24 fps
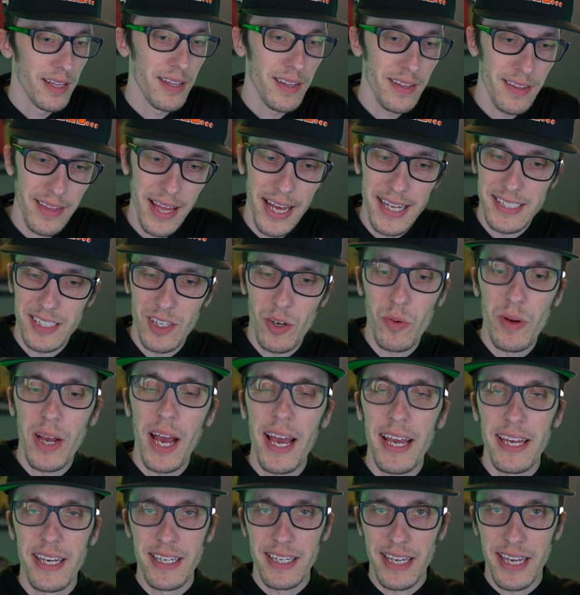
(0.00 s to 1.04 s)
that's
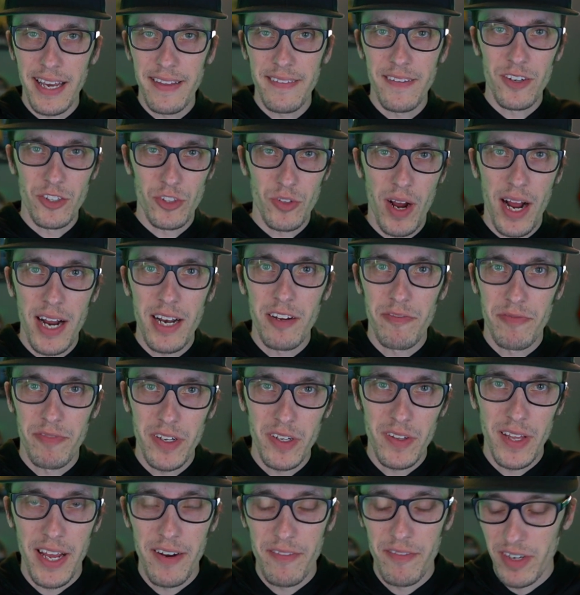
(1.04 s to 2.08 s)
okay. Again, they're trying to
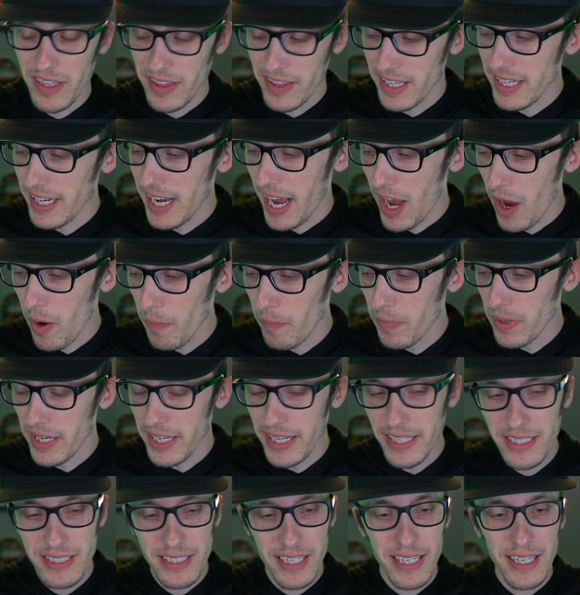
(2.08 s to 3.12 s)
fill everything out, but
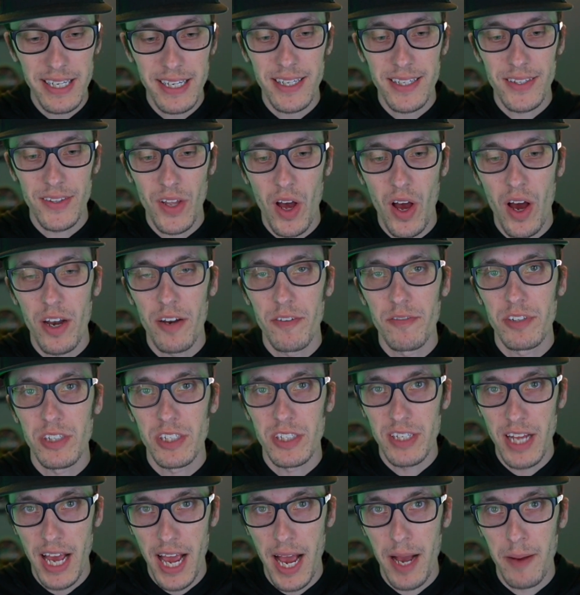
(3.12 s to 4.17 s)
he's getting a lot of
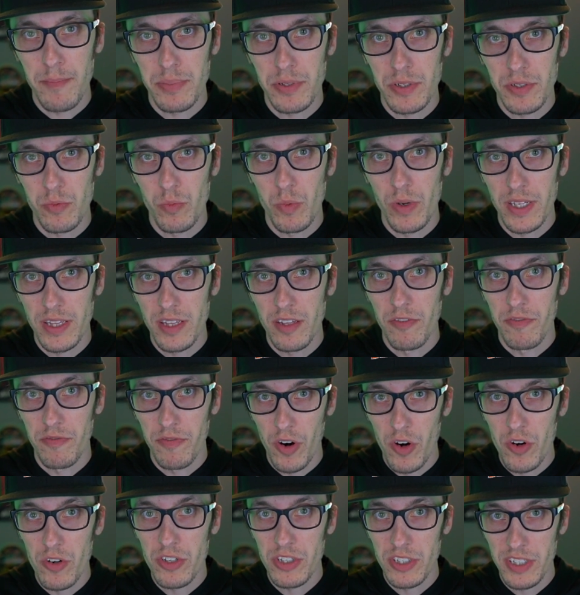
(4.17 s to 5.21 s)
snaps with the
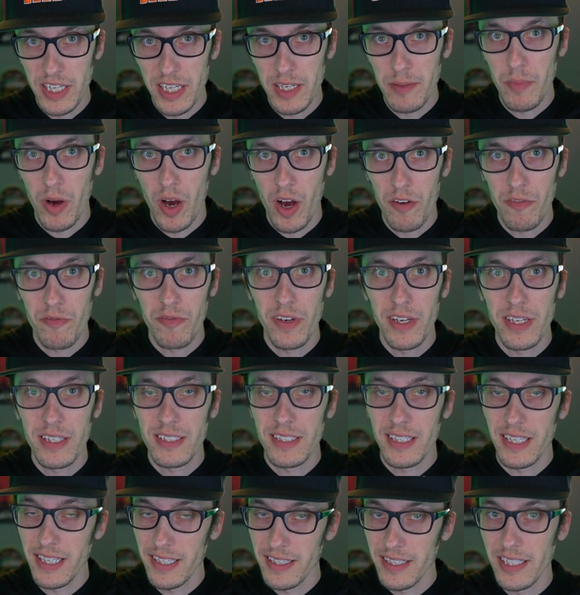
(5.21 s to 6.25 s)
first team offense
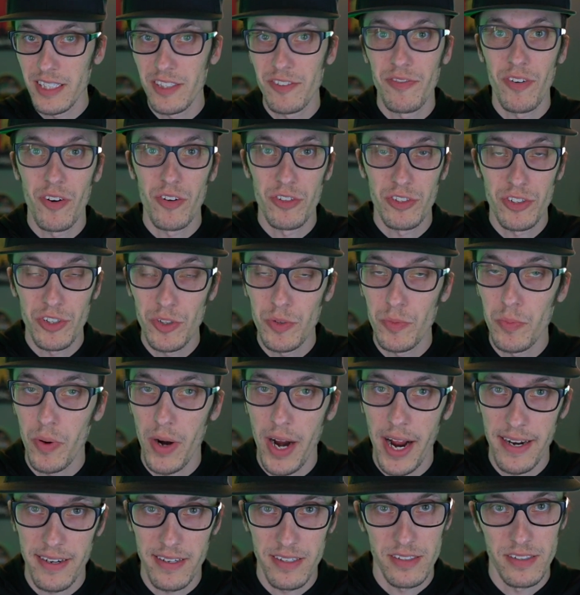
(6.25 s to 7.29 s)
in these first 2
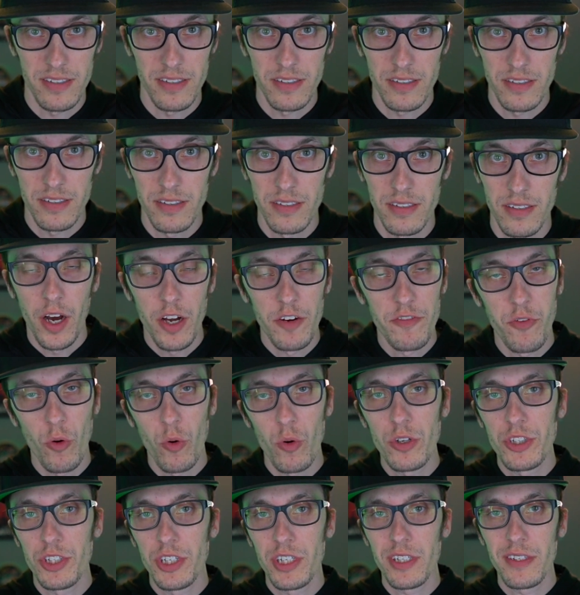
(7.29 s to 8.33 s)
practices.
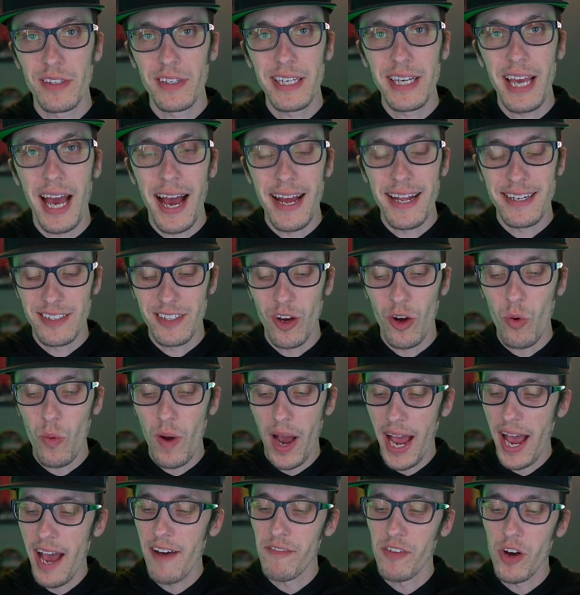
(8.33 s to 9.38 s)
Unfortunately, I don't
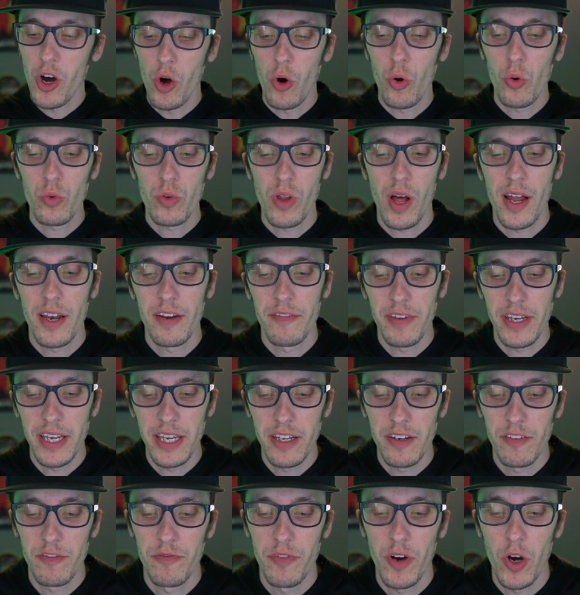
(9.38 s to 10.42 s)
have a whole lot of
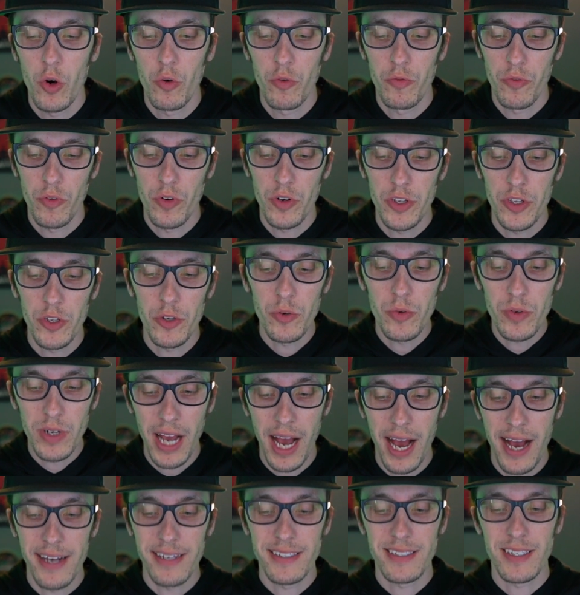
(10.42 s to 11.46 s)
info for you guys